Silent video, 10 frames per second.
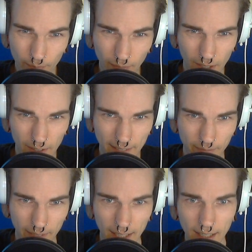Alright.
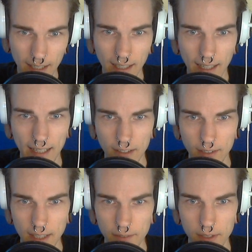Hi,
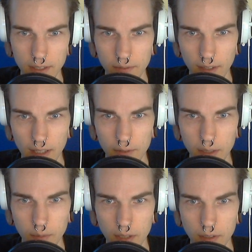okay, first of all, I really
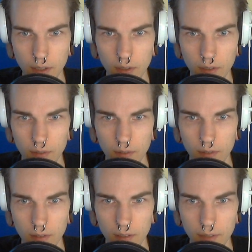want to know
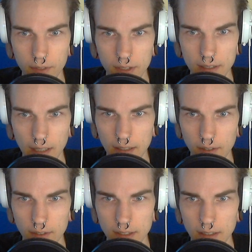if you studied or
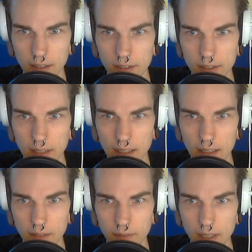considered to study,
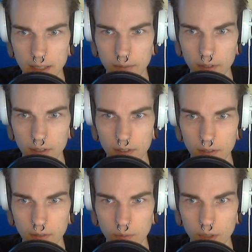and if yes, what
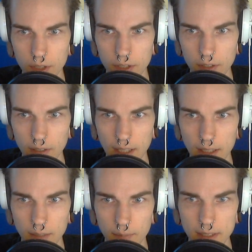would you
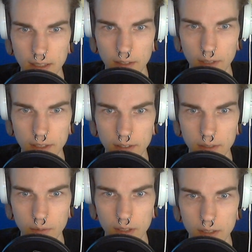like? My second question
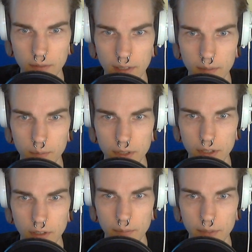is, what is your favorite
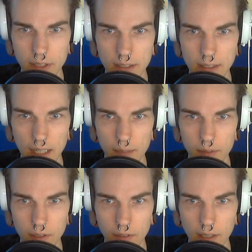music or music type?
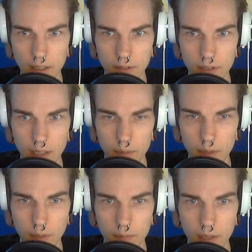You know, like trap,
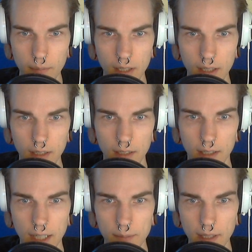hip-hop, rap.
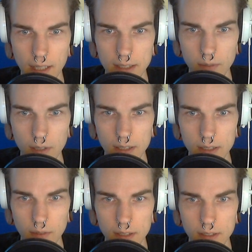And my last one is,
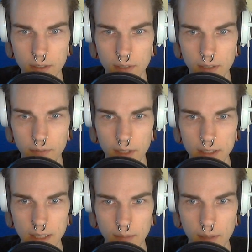what is your real
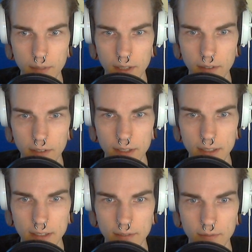first name? I'm curious.